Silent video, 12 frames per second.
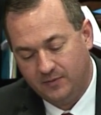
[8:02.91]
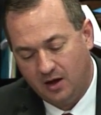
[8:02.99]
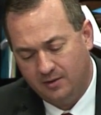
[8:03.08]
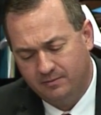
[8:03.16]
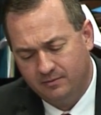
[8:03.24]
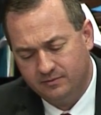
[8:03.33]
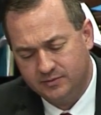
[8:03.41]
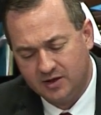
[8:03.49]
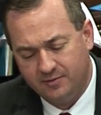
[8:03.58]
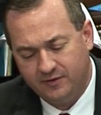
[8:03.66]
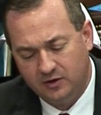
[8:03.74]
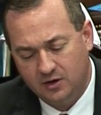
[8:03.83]
Um,
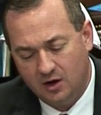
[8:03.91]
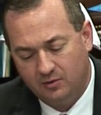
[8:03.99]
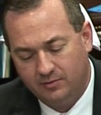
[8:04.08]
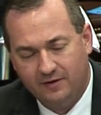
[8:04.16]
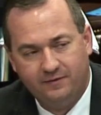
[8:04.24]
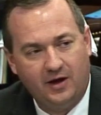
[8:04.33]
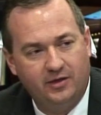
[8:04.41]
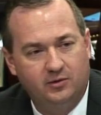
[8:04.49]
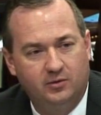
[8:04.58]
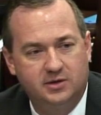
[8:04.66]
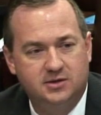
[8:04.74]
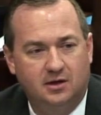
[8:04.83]
some of you know my
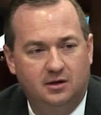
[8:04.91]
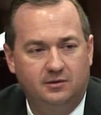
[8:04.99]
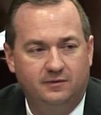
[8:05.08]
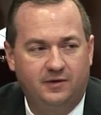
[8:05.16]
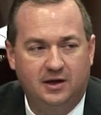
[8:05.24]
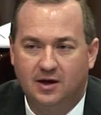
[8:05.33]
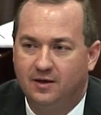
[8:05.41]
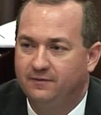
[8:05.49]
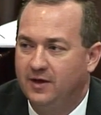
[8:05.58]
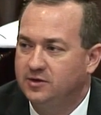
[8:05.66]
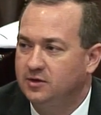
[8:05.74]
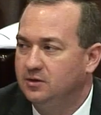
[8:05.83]
father was a
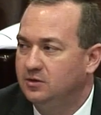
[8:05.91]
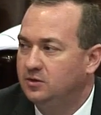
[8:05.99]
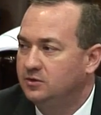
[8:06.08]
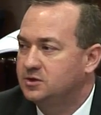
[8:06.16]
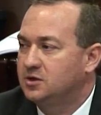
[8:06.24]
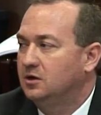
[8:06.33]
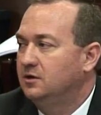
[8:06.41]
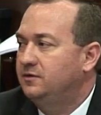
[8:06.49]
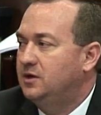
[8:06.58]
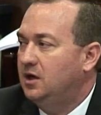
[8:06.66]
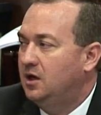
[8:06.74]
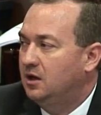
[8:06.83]
Vietnam veteran who
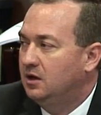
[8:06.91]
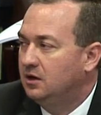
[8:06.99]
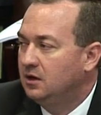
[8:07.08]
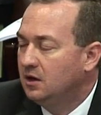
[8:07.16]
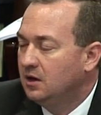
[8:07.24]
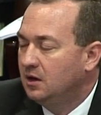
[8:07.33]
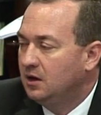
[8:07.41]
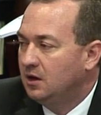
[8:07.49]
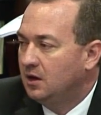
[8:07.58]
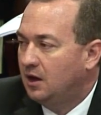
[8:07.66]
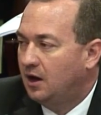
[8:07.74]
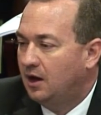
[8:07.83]
served in
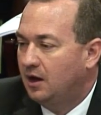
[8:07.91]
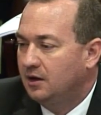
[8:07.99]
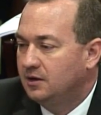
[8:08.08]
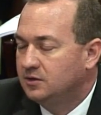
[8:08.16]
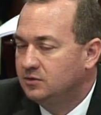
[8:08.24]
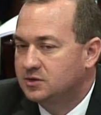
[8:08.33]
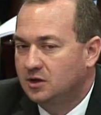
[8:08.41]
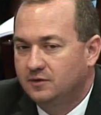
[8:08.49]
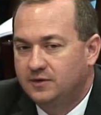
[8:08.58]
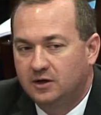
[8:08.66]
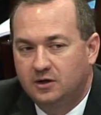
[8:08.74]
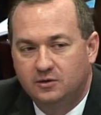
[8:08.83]
uh, who
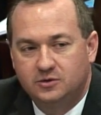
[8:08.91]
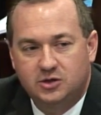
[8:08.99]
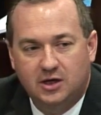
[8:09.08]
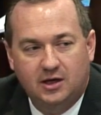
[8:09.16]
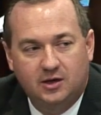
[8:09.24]
served in Cu Chi.